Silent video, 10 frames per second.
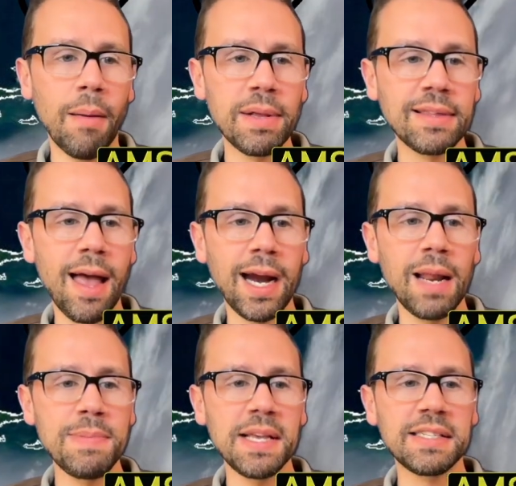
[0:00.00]
It's not going
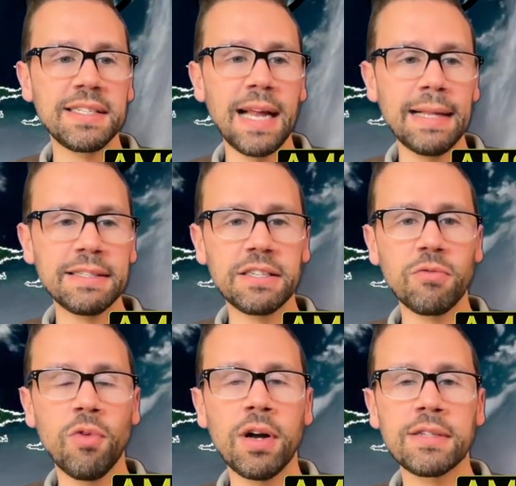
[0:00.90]
to be as dense as it
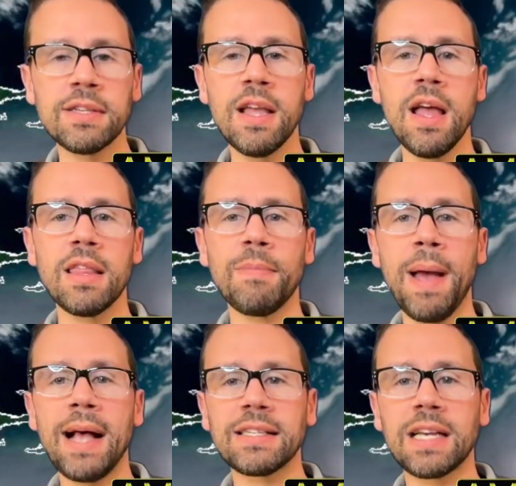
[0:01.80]
was the past